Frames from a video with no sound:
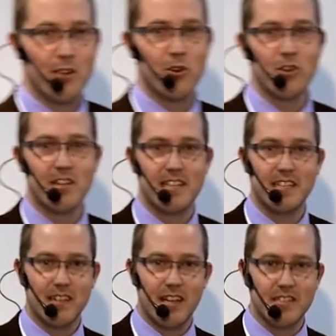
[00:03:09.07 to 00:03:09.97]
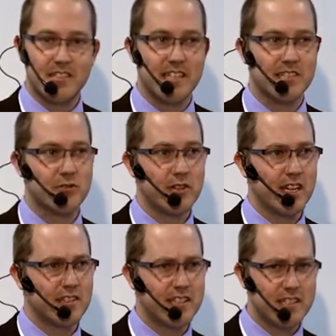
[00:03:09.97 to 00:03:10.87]
Early last century,
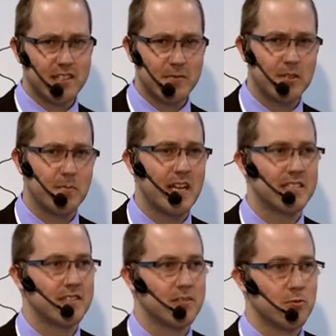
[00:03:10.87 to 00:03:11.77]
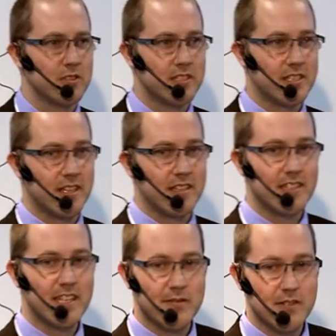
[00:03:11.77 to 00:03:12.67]
I think the patent was
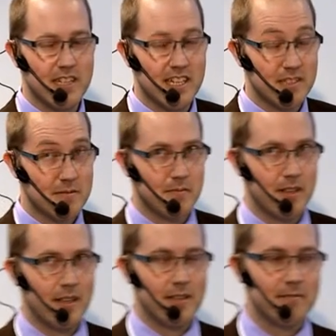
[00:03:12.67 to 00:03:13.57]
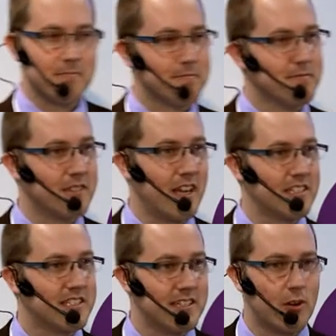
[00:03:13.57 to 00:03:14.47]
given in
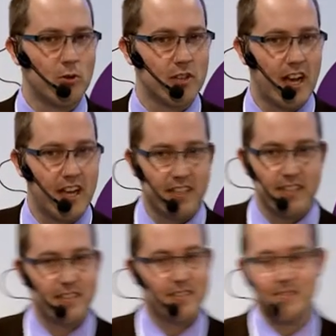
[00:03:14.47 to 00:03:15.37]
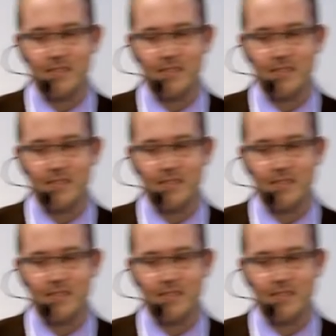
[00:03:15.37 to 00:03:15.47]
1909.